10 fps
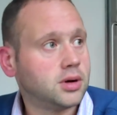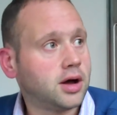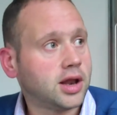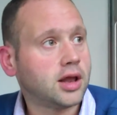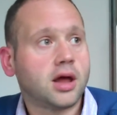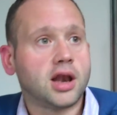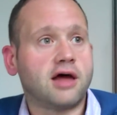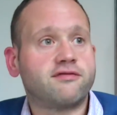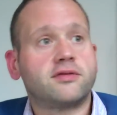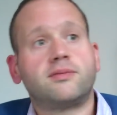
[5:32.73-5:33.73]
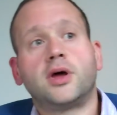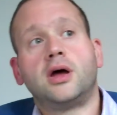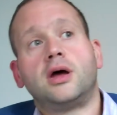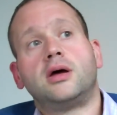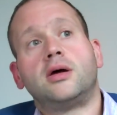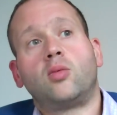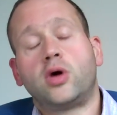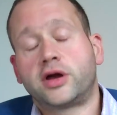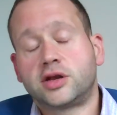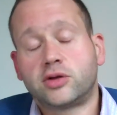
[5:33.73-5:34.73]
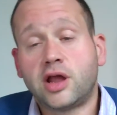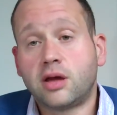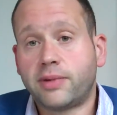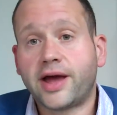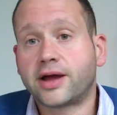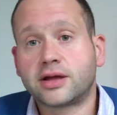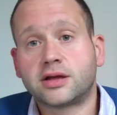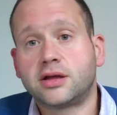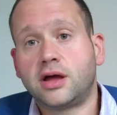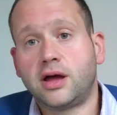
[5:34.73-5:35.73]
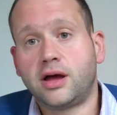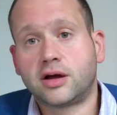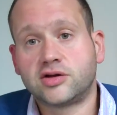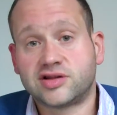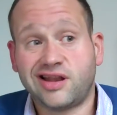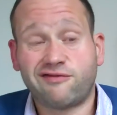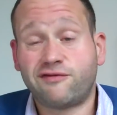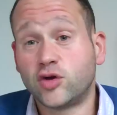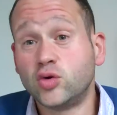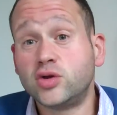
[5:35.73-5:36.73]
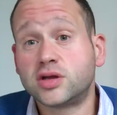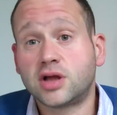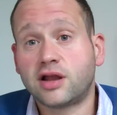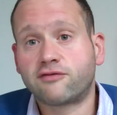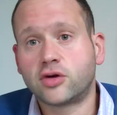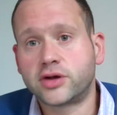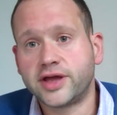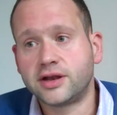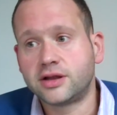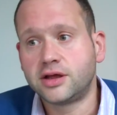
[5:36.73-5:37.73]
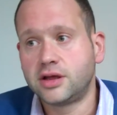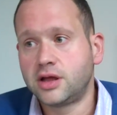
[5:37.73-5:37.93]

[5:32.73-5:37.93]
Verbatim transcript: Well, I, I loved uh, working on Lurpak because uh, I love food, I love cooking,